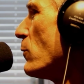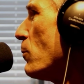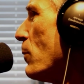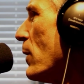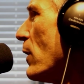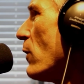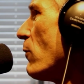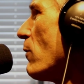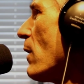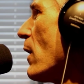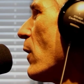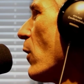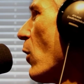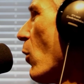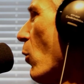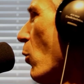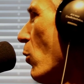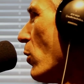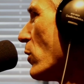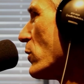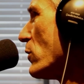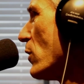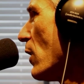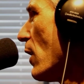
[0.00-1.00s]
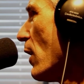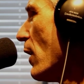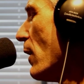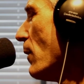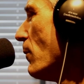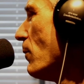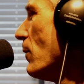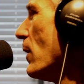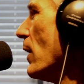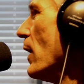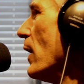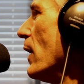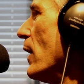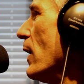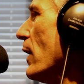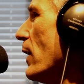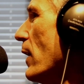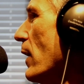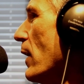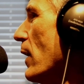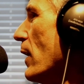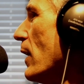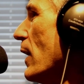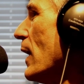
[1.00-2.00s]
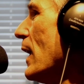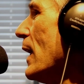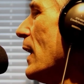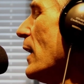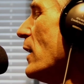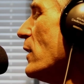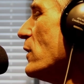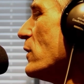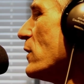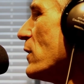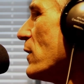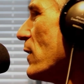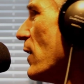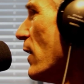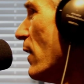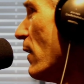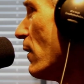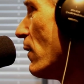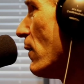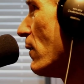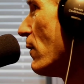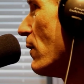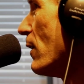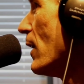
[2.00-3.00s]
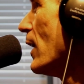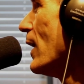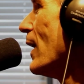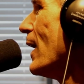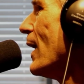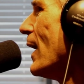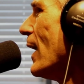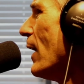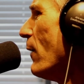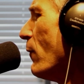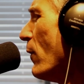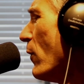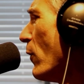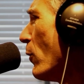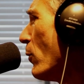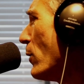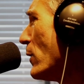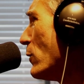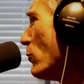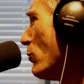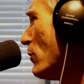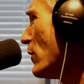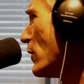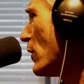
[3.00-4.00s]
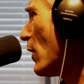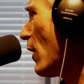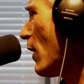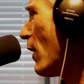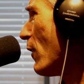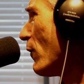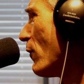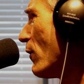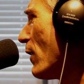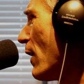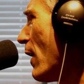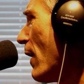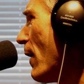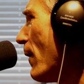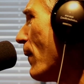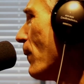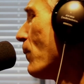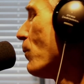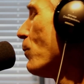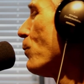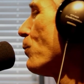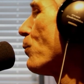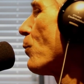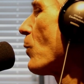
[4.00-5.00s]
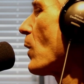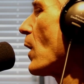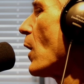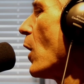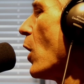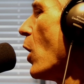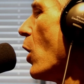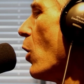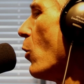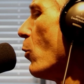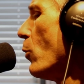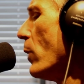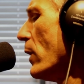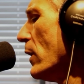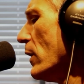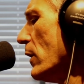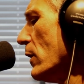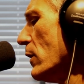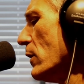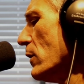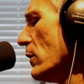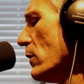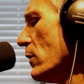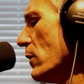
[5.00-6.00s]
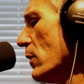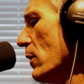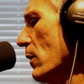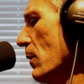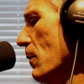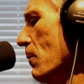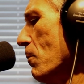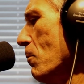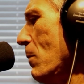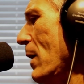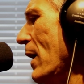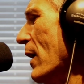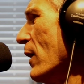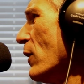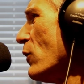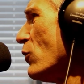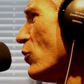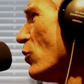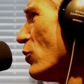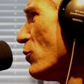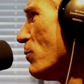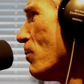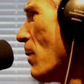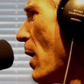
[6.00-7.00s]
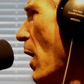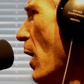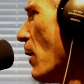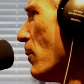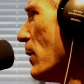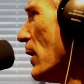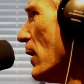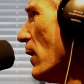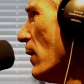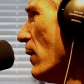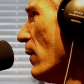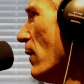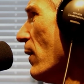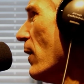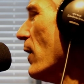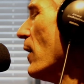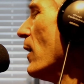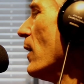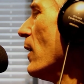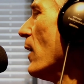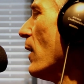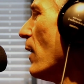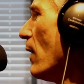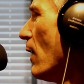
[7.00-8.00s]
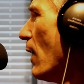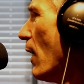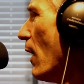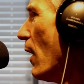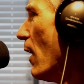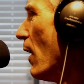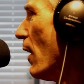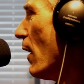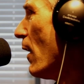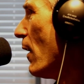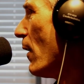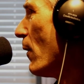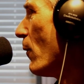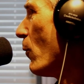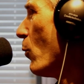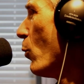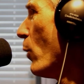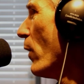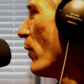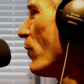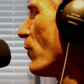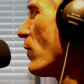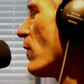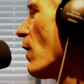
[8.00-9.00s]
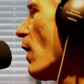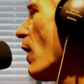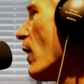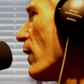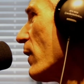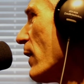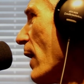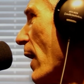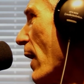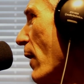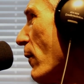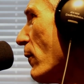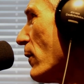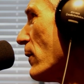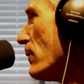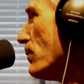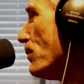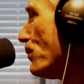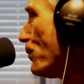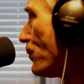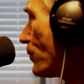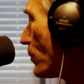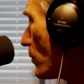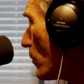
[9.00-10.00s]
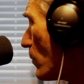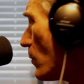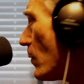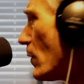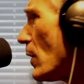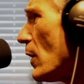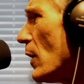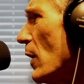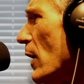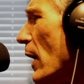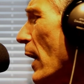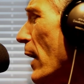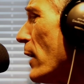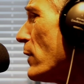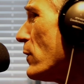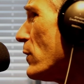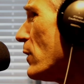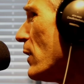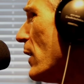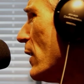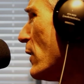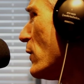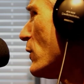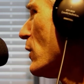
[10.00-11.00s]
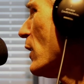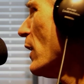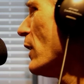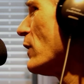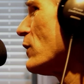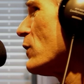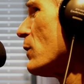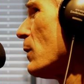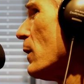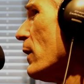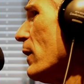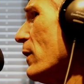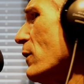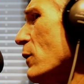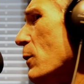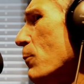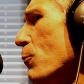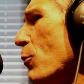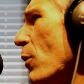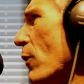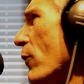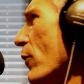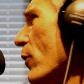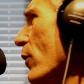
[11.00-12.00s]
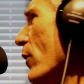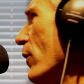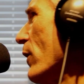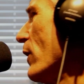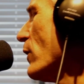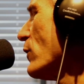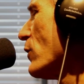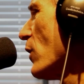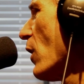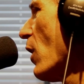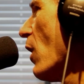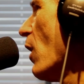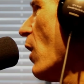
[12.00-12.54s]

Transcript: has been around a long time, and he's still, even though he's retired now, always manages Bobby with Dodd Danner. As it's a brotherhood, it's a